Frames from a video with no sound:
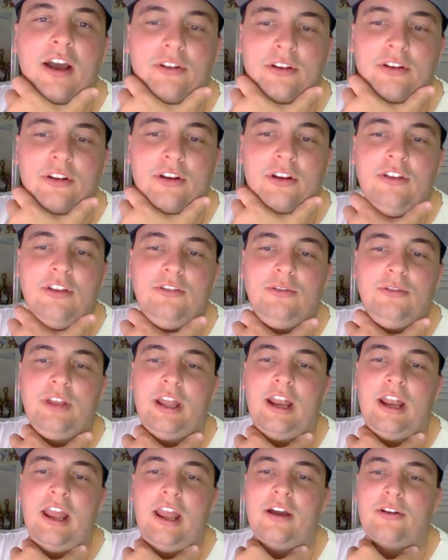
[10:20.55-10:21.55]
saw that
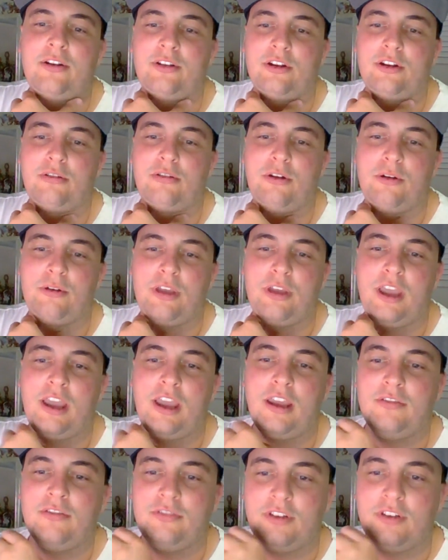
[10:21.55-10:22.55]
how to croquet
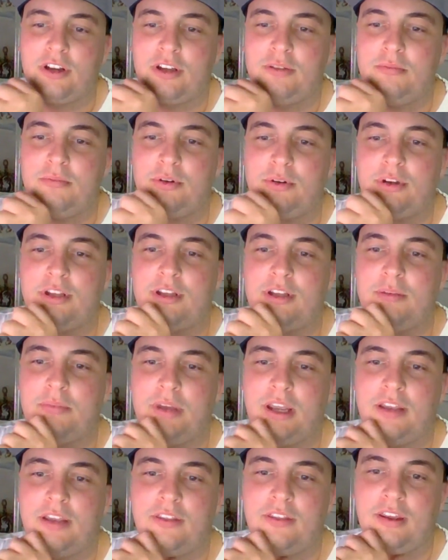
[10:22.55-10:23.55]
fucking book at the back
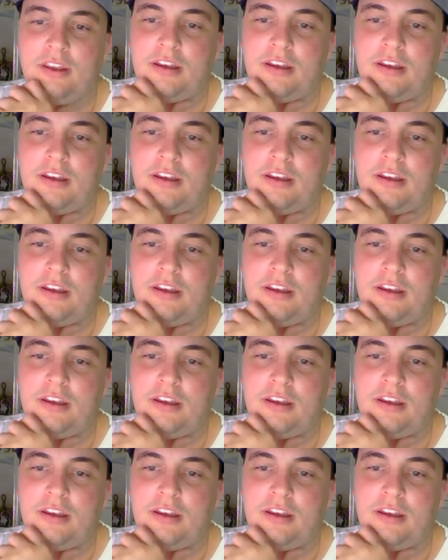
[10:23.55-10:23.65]
there.